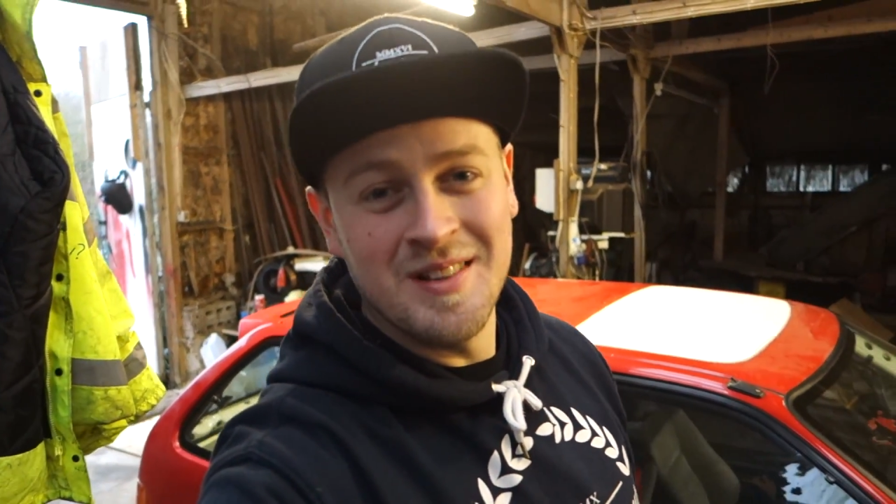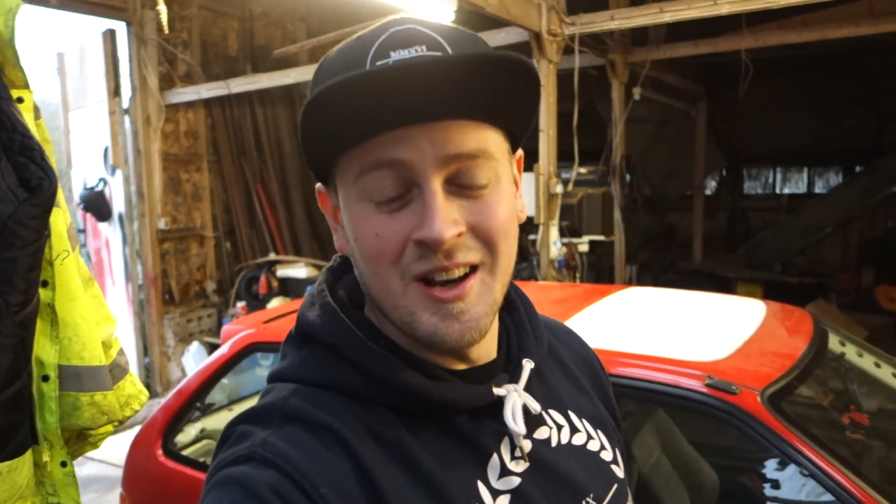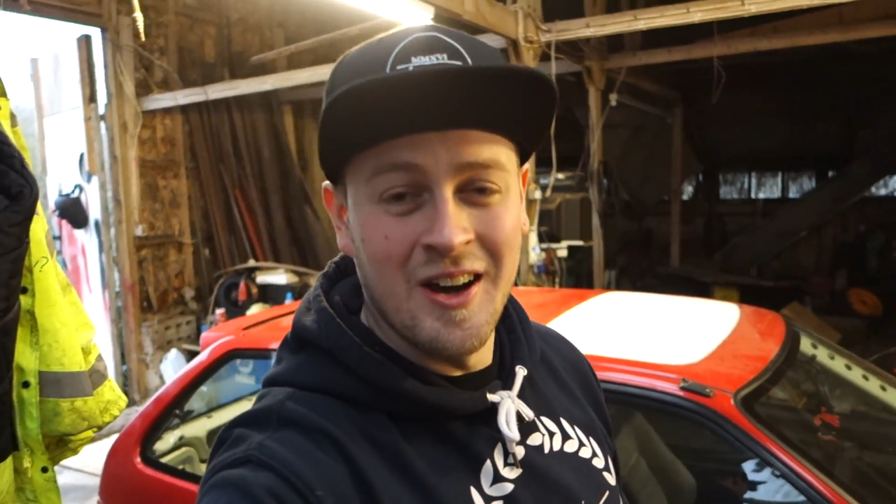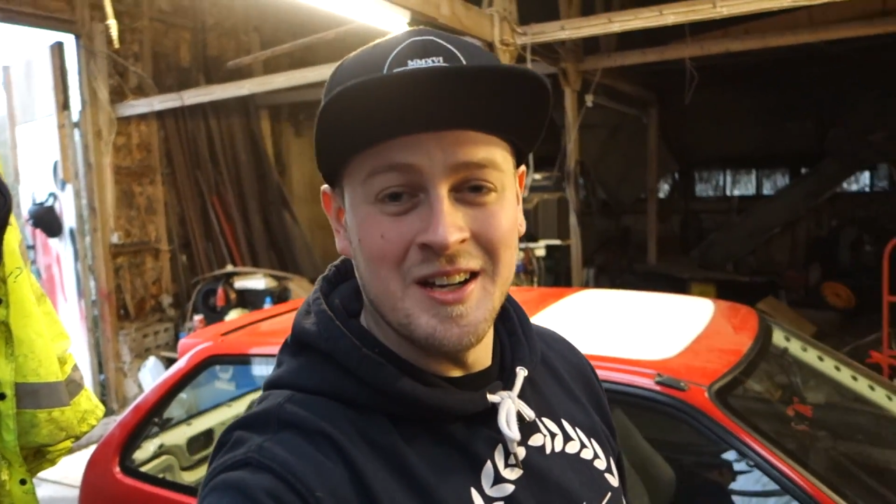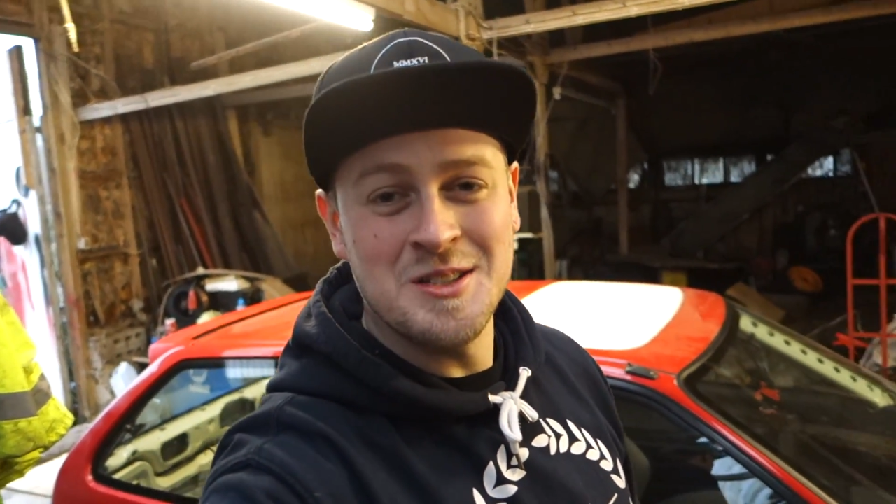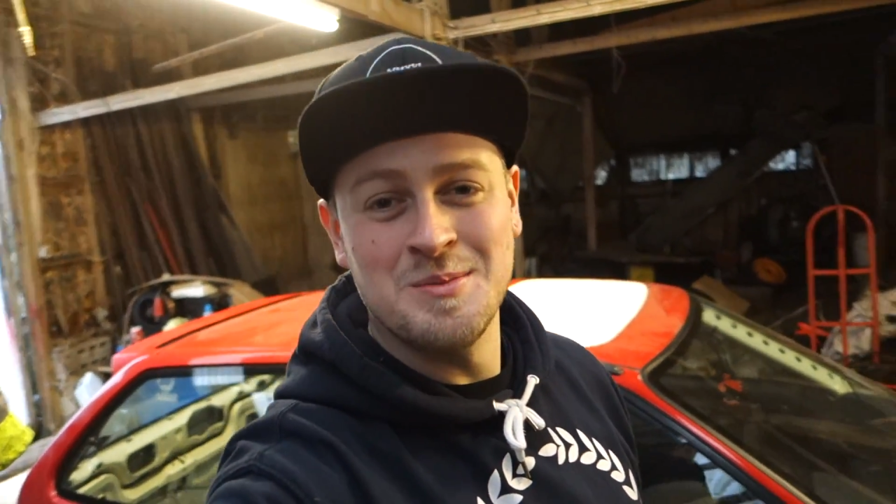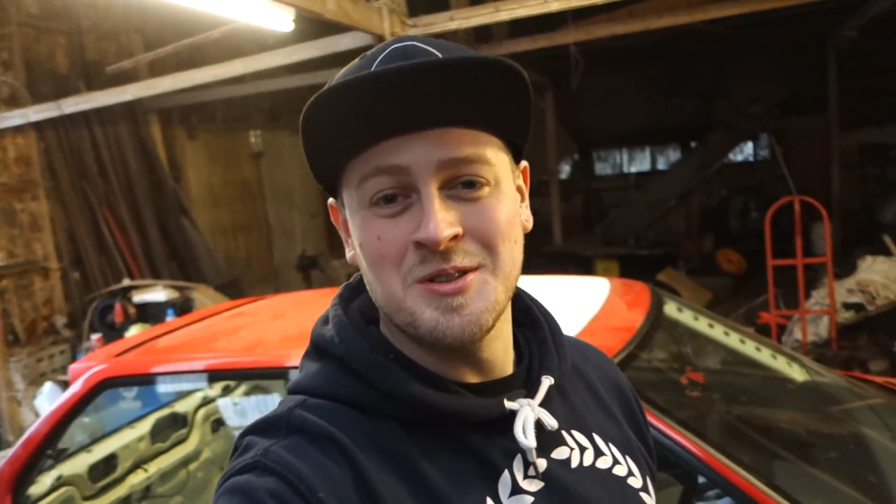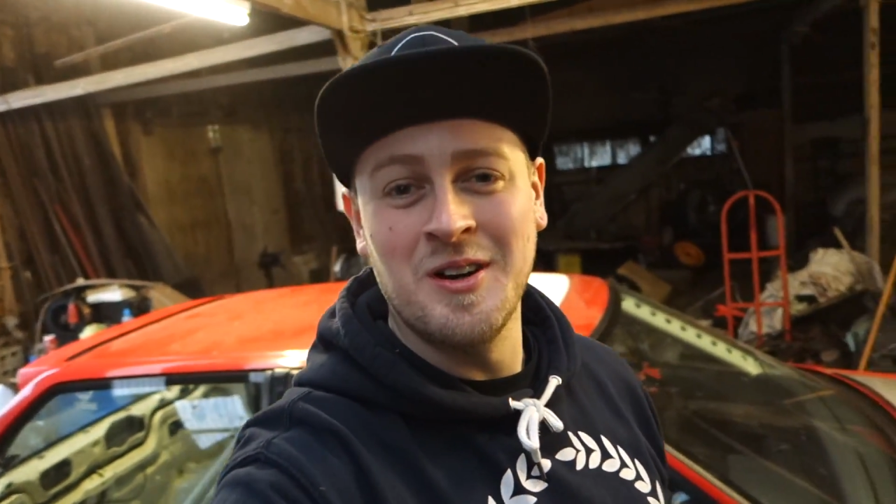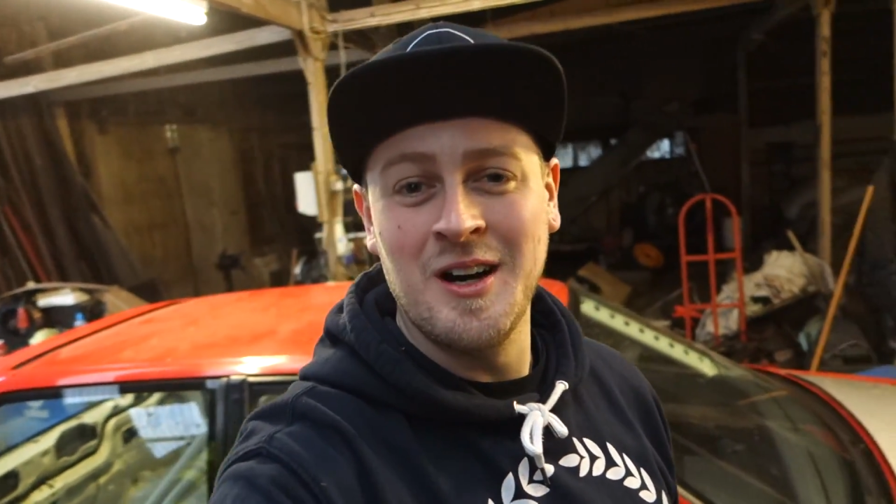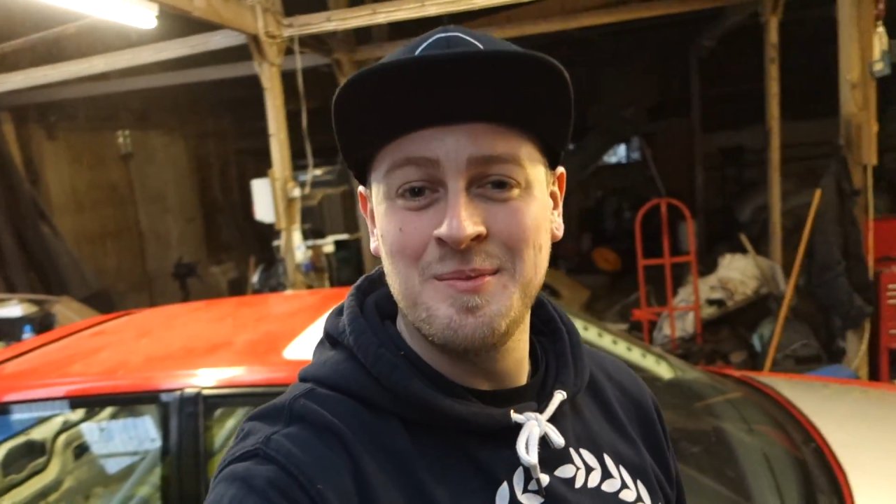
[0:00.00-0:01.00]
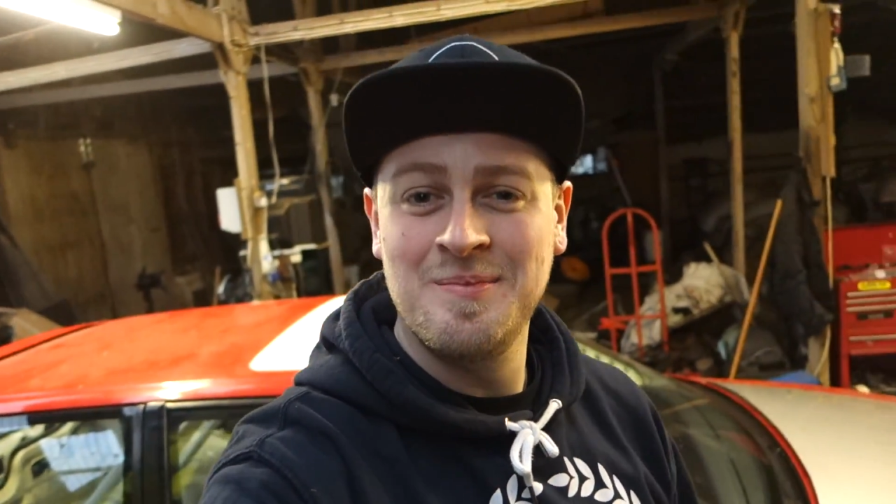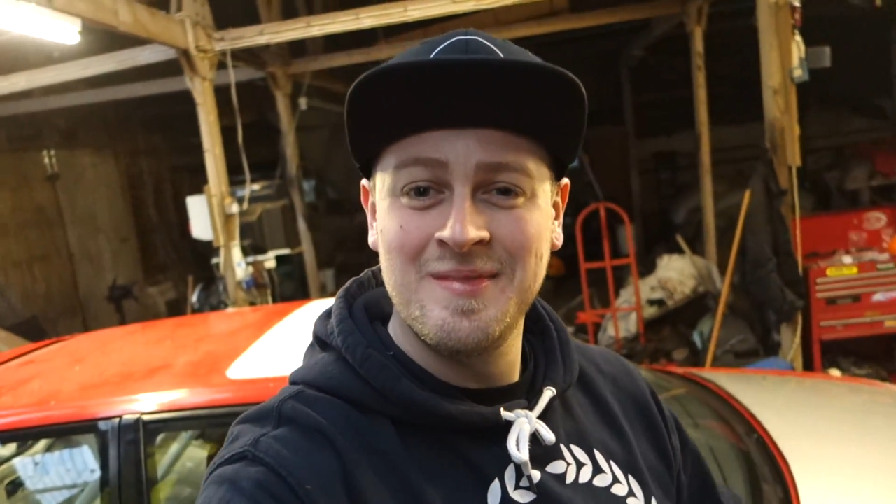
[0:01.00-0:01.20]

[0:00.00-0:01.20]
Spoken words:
like, subscribe,